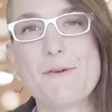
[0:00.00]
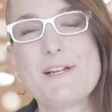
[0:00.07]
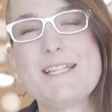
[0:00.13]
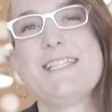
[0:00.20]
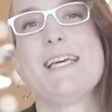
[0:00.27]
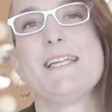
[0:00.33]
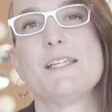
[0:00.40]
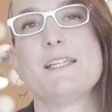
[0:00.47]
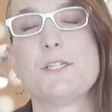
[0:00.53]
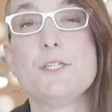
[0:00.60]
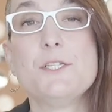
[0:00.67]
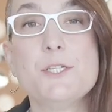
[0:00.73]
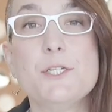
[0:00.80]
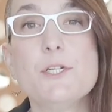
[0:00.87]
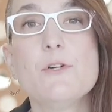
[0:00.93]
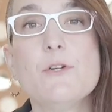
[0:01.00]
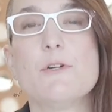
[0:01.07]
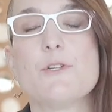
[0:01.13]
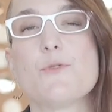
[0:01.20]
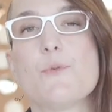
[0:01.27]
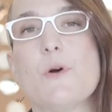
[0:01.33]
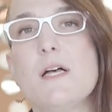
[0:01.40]
were intended to do,
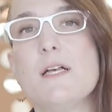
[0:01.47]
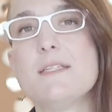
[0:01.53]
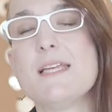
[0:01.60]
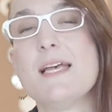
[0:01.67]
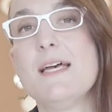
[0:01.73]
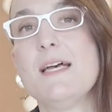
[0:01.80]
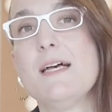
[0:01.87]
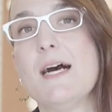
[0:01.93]
which was